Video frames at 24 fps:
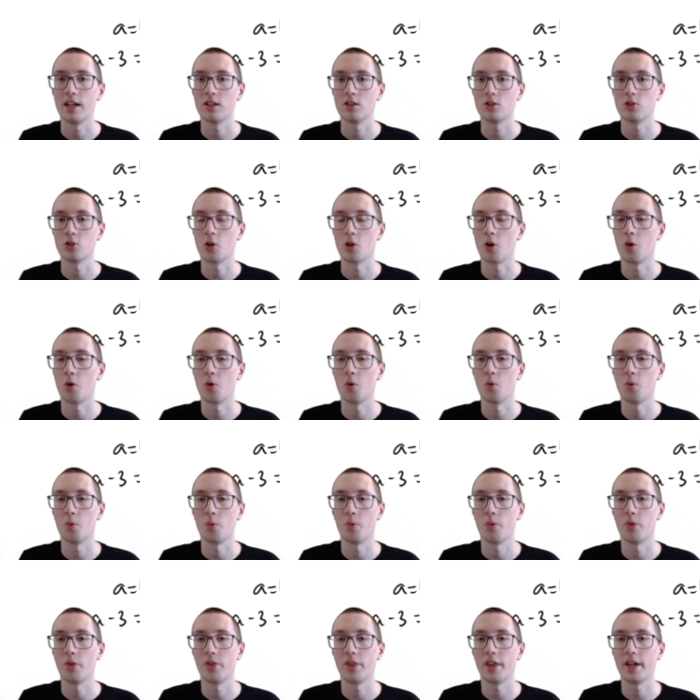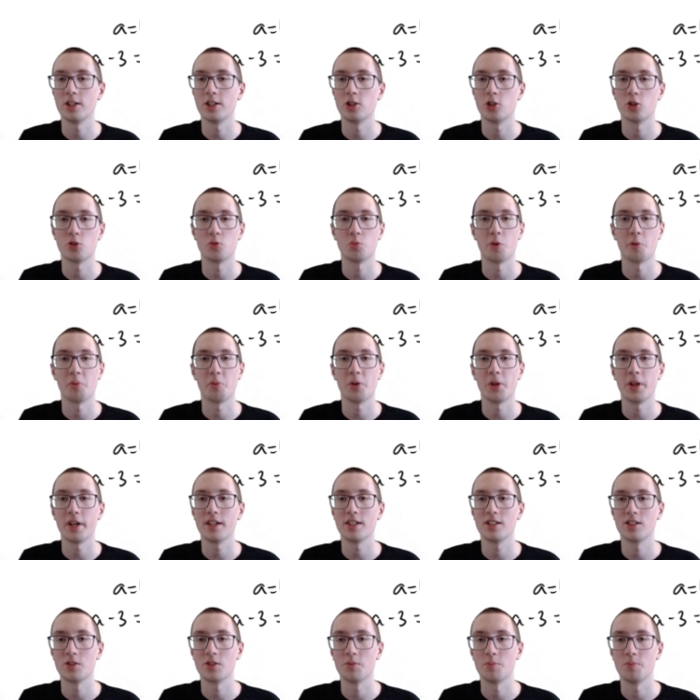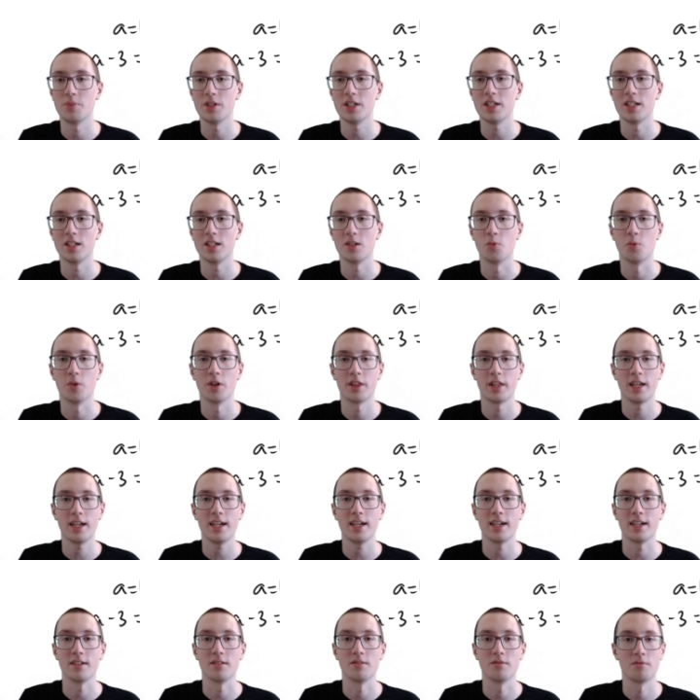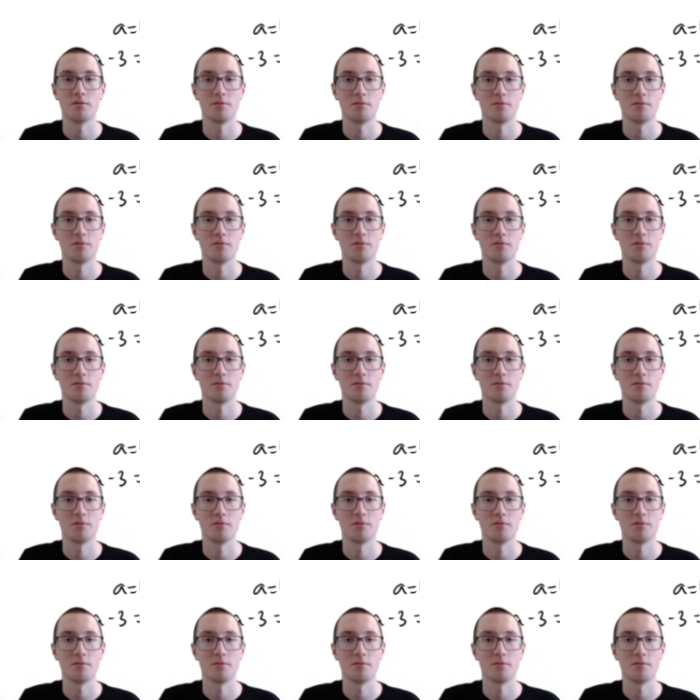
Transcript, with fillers: so they just replaced b with 8,